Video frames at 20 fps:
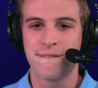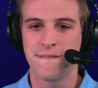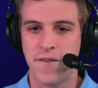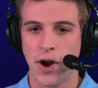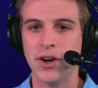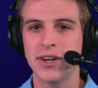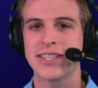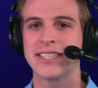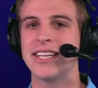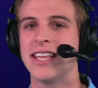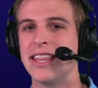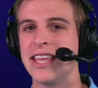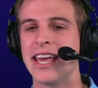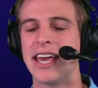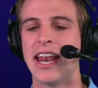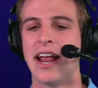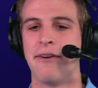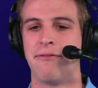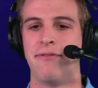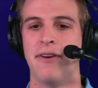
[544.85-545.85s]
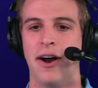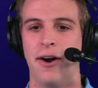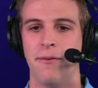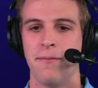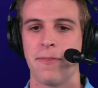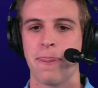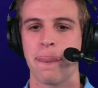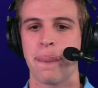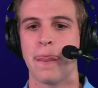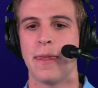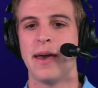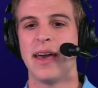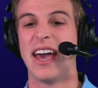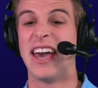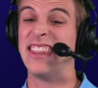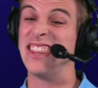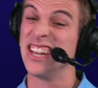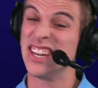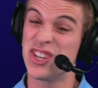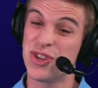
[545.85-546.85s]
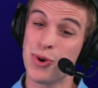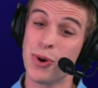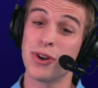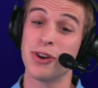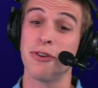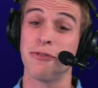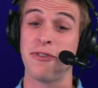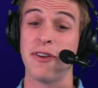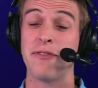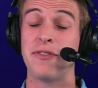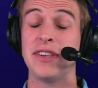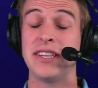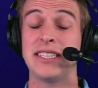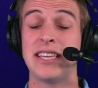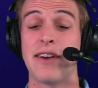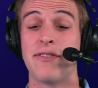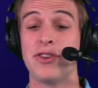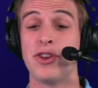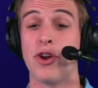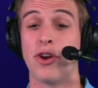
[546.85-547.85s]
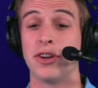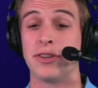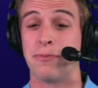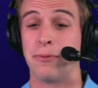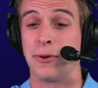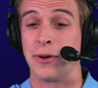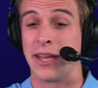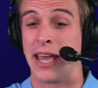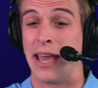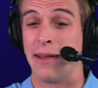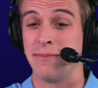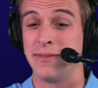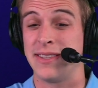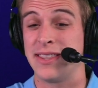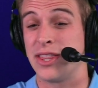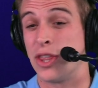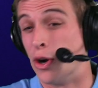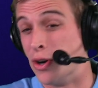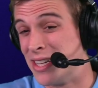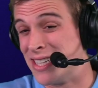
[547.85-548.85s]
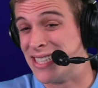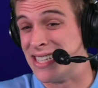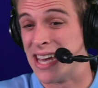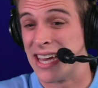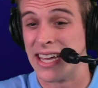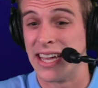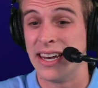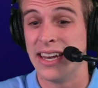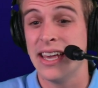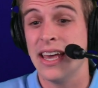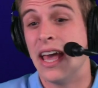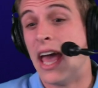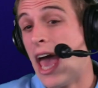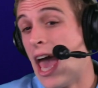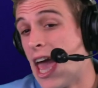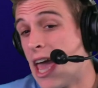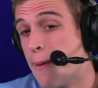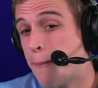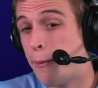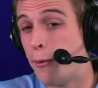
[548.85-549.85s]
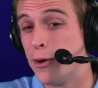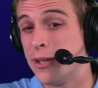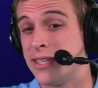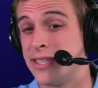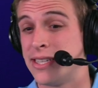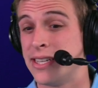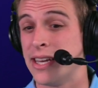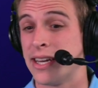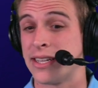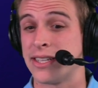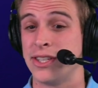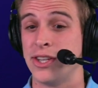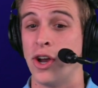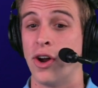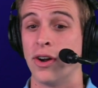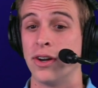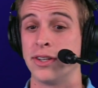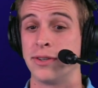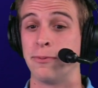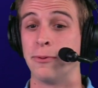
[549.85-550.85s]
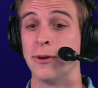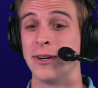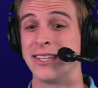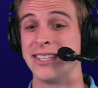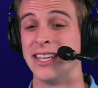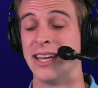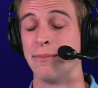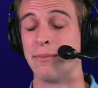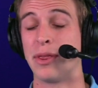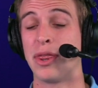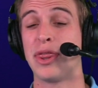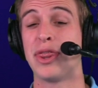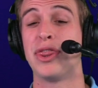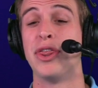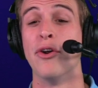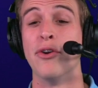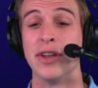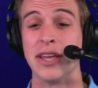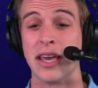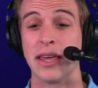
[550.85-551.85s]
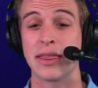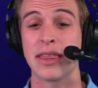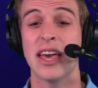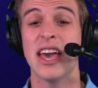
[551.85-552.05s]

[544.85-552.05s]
First in the NFL. And then 257 yards per game. 32nd. 8.6 yards per attempt. 30th.